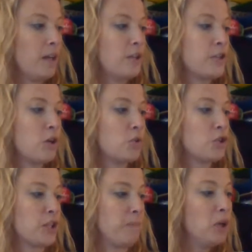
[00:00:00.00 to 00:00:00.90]
So
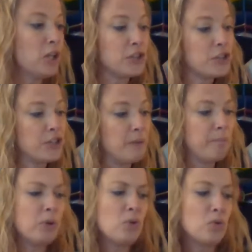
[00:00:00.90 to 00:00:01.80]
she pushed and
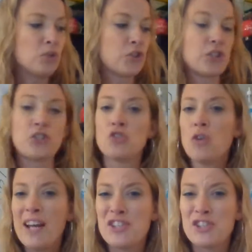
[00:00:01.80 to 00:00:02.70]
pulled, she
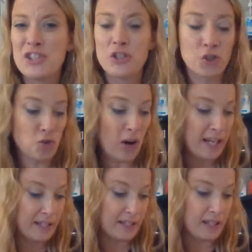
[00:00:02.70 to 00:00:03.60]
stretched and
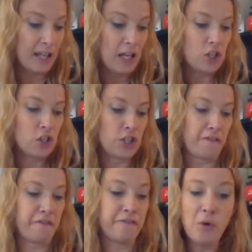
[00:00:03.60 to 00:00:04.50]
straightened,
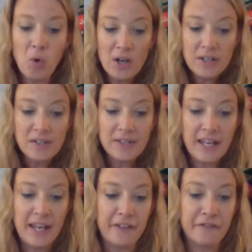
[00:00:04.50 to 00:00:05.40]
she forced
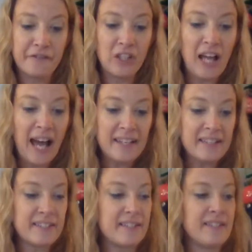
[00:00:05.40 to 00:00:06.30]
and
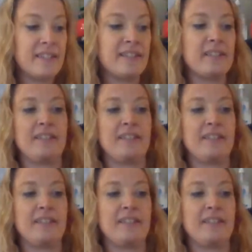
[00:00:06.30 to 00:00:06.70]
flattened.